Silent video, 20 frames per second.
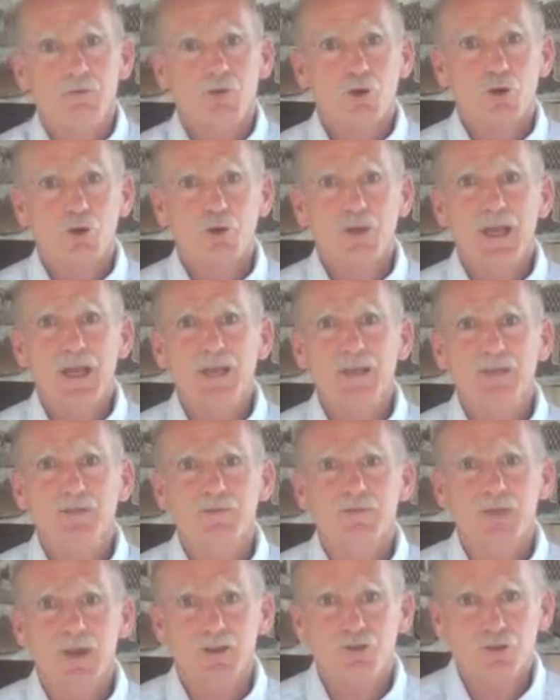
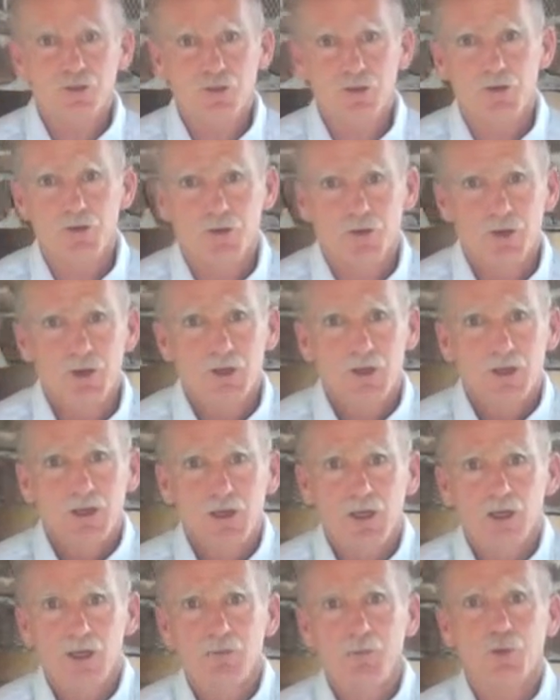creative ventures
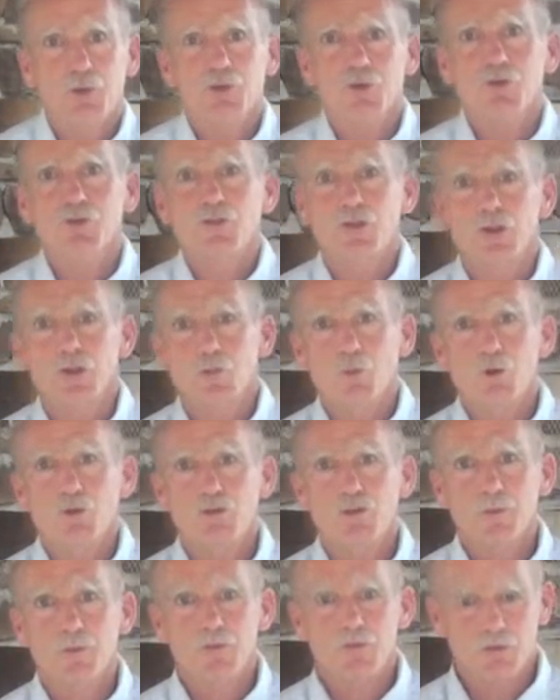in producing
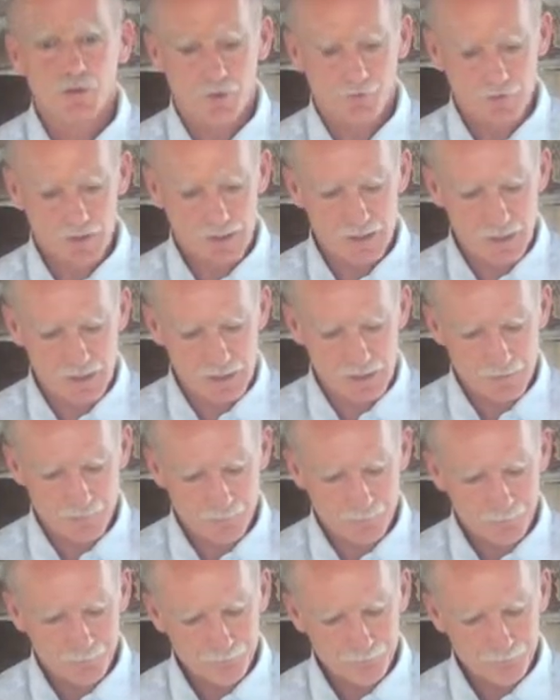worship services.